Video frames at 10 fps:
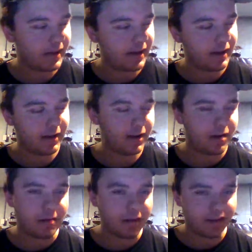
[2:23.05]

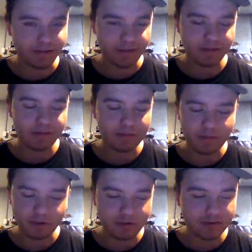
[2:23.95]
Melissa's.
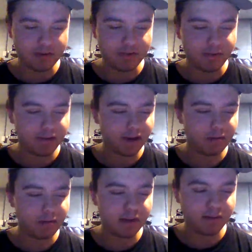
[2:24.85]
Most of us have seen
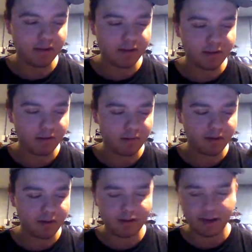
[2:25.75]

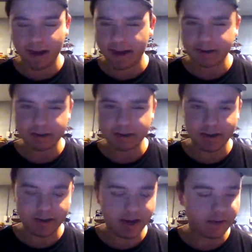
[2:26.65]
Melissa in action
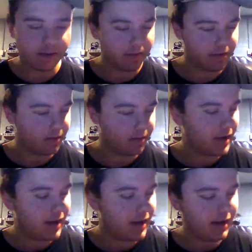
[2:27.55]
in a comedy film.
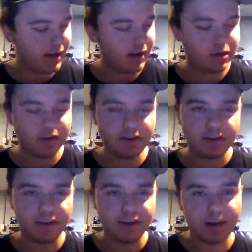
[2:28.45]
She's
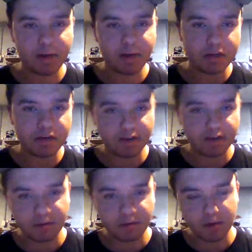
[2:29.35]
done Tammy, she's
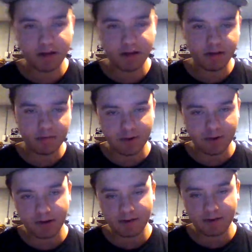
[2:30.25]
done Spy, The
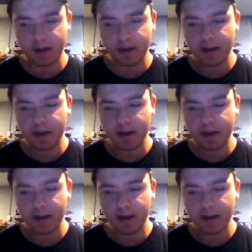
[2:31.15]
Boss.